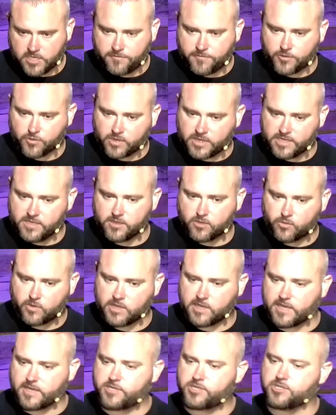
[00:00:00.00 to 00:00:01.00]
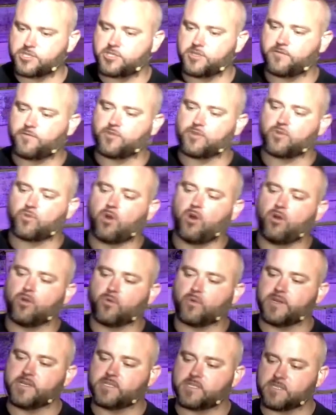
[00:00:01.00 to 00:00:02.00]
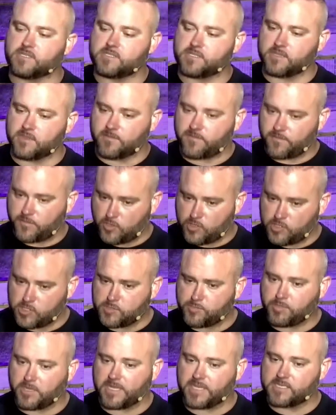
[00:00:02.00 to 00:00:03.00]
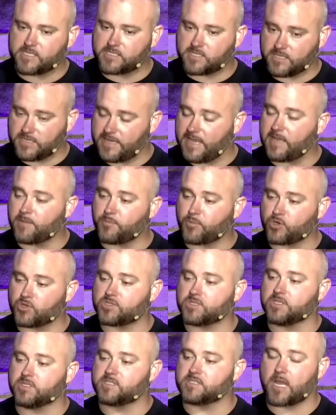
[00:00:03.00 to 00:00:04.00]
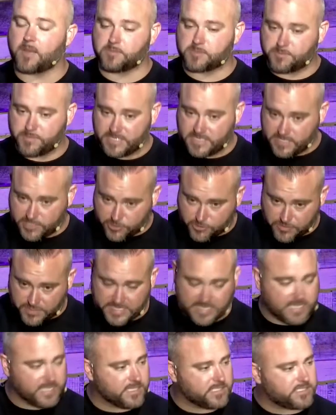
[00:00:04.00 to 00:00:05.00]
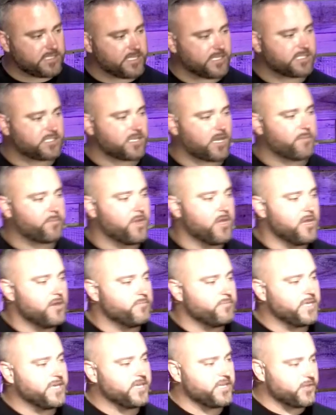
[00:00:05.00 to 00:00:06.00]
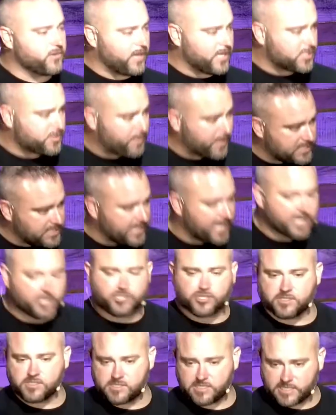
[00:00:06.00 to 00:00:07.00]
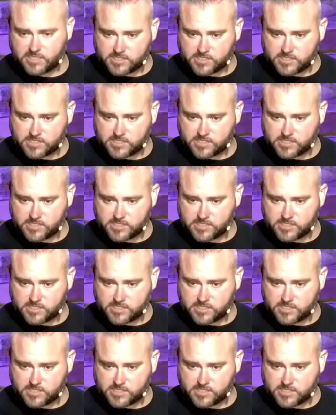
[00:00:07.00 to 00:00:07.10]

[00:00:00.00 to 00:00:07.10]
If you were in the relationship for the wrong reasons in the first place, then that person stops meeting your needs. They stop meeting your expectations.